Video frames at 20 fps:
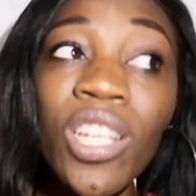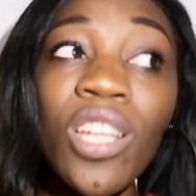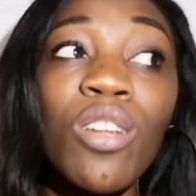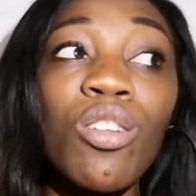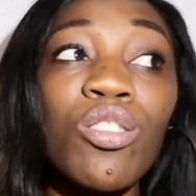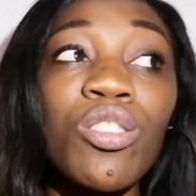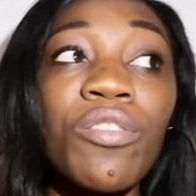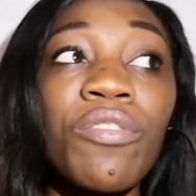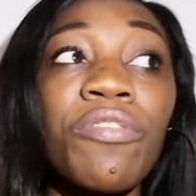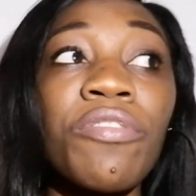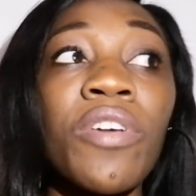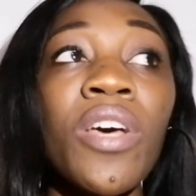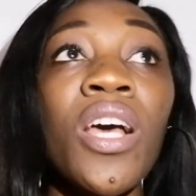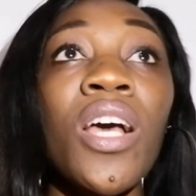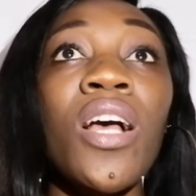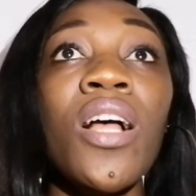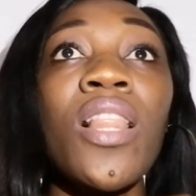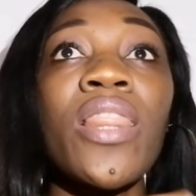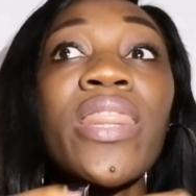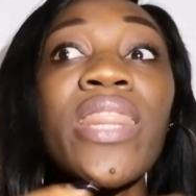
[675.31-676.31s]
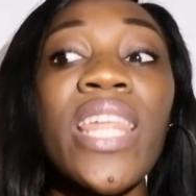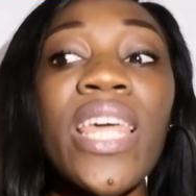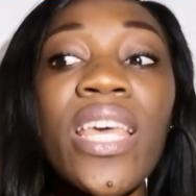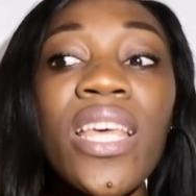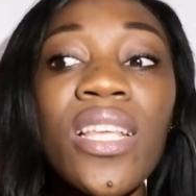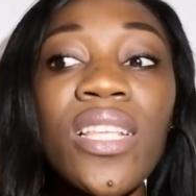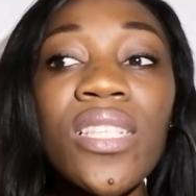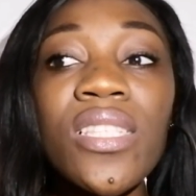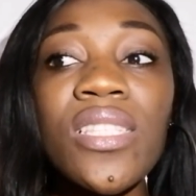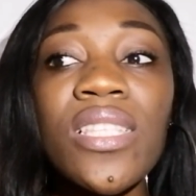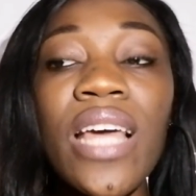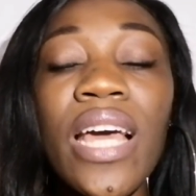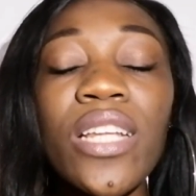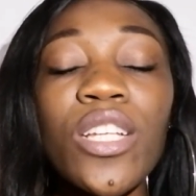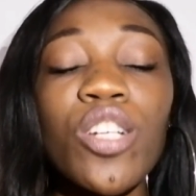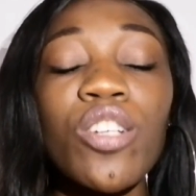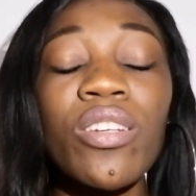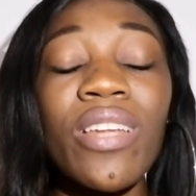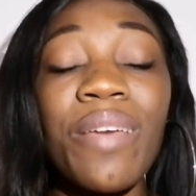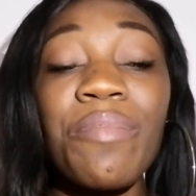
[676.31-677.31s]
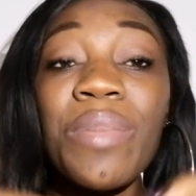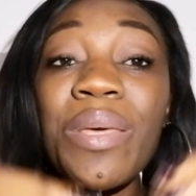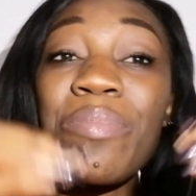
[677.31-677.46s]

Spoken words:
There are lots of things that could have